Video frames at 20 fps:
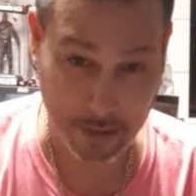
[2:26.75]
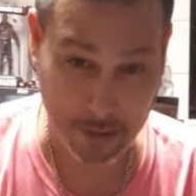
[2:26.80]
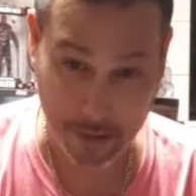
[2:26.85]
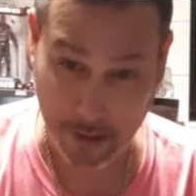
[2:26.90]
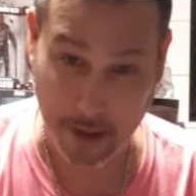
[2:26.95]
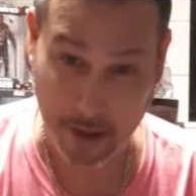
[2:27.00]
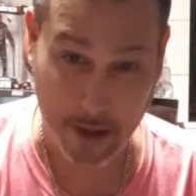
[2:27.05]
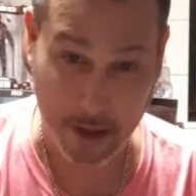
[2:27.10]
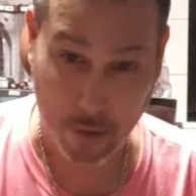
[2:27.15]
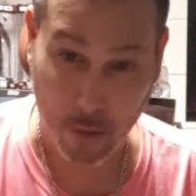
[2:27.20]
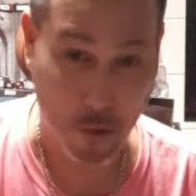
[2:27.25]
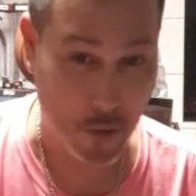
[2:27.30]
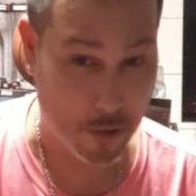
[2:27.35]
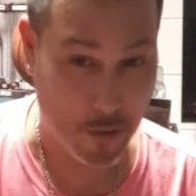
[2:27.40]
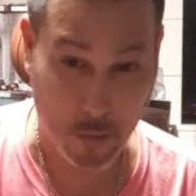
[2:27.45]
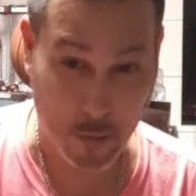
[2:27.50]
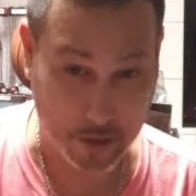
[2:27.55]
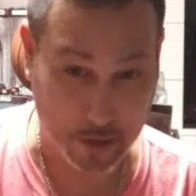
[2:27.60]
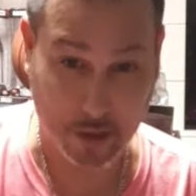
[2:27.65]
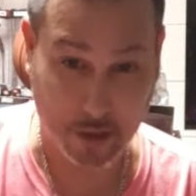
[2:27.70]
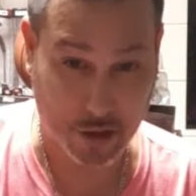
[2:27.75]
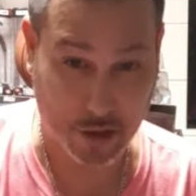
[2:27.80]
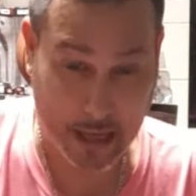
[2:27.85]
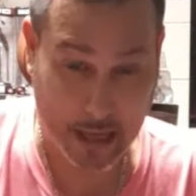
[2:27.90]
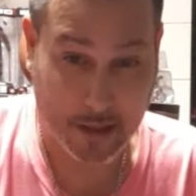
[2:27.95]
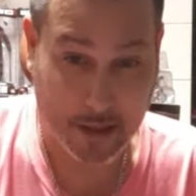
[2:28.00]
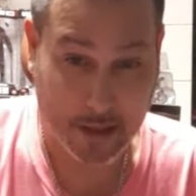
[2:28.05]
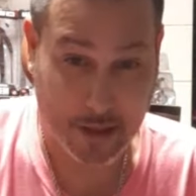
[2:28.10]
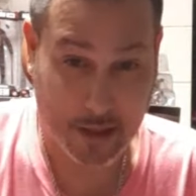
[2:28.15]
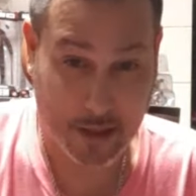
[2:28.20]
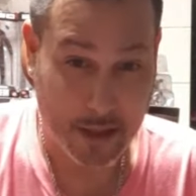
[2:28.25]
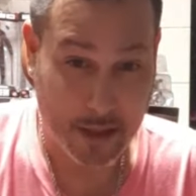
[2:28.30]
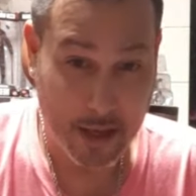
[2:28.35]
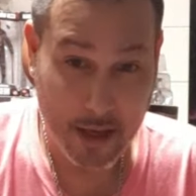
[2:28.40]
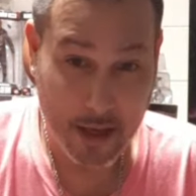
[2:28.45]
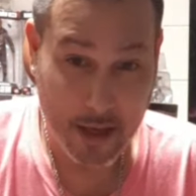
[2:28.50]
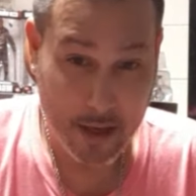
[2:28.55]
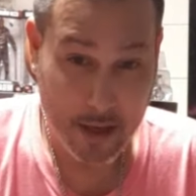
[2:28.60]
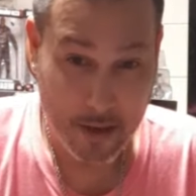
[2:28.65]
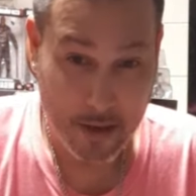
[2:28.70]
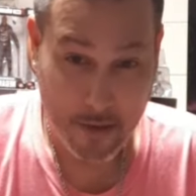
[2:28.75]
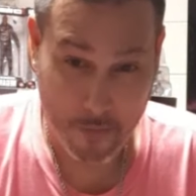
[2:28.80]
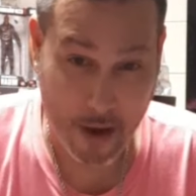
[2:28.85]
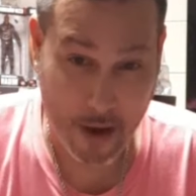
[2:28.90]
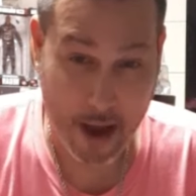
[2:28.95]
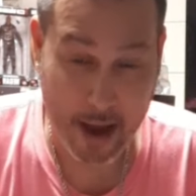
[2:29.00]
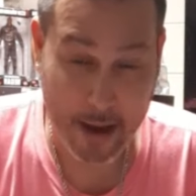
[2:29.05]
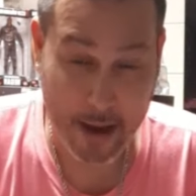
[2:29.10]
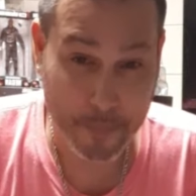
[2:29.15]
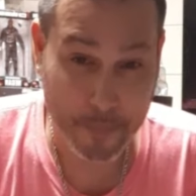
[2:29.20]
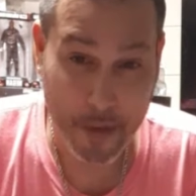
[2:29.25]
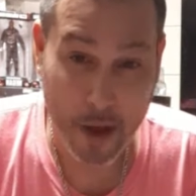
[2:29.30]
their who what their sex, right?